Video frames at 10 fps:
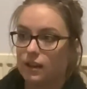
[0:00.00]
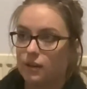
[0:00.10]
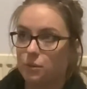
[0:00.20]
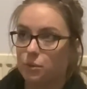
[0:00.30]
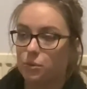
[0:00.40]

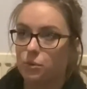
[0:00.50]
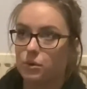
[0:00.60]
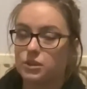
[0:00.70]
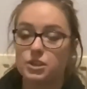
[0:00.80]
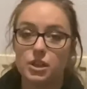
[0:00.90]

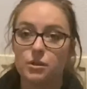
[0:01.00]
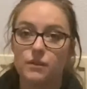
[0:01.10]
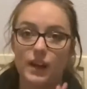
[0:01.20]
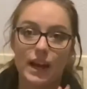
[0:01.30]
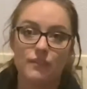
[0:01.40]
or two, if
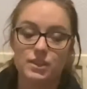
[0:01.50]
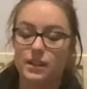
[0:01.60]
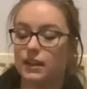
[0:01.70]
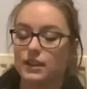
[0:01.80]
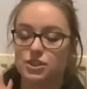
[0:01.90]
I can return it,
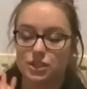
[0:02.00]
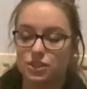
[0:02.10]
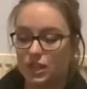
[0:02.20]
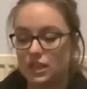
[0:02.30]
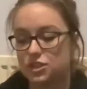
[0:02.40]
I can just
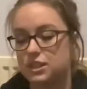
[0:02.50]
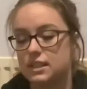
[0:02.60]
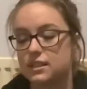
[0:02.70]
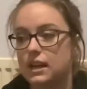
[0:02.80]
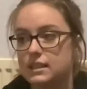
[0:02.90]
exchange the
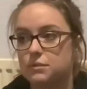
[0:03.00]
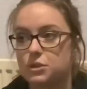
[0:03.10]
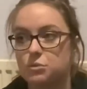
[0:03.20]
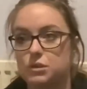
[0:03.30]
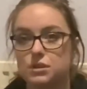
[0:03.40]
sizing,
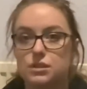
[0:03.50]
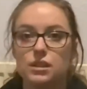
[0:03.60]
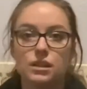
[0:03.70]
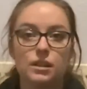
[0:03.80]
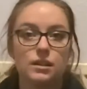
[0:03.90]
which
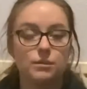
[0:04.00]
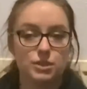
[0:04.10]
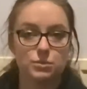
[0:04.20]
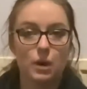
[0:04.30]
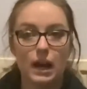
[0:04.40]

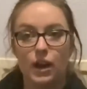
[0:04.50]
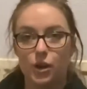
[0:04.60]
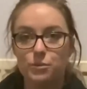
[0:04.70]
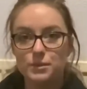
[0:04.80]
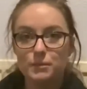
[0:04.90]
is what I
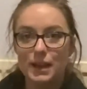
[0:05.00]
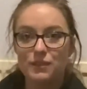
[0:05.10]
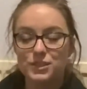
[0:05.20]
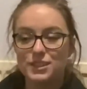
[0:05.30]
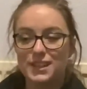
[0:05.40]
hope to be
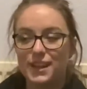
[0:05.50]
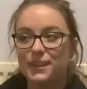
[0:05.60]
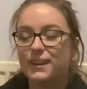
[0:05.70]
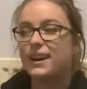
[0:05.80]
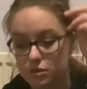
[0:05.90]
able to do.
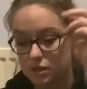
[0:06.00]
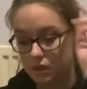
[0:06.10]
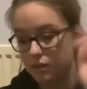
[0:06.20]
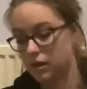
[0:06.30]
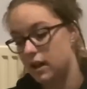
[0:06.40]
So
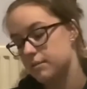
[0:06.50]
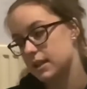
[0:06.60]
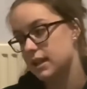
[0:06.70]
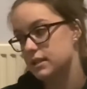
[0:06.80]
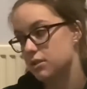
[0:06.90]

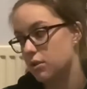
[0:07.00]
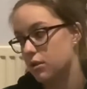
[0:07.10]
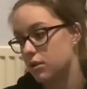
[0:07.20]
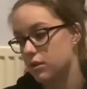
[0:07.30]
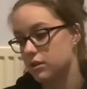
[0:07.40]
updates
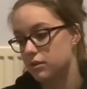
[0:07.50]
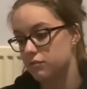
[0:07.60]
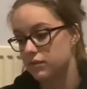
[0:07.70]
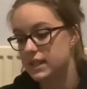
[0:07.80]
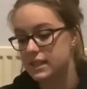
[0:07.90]
on
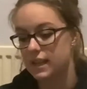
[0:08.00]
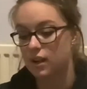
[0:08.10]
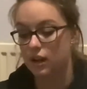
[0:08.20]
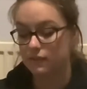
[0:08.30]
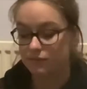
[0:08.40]
reading.
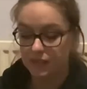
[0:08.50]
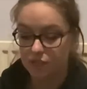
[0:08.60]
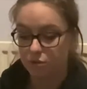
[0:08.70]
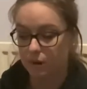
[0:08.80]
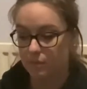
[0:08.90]
I
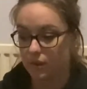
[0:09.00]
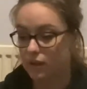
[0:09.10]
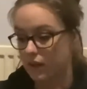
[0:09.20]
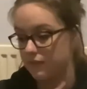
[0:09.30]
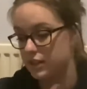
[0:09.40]
finished my book.
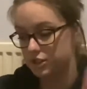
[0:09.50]
I finished The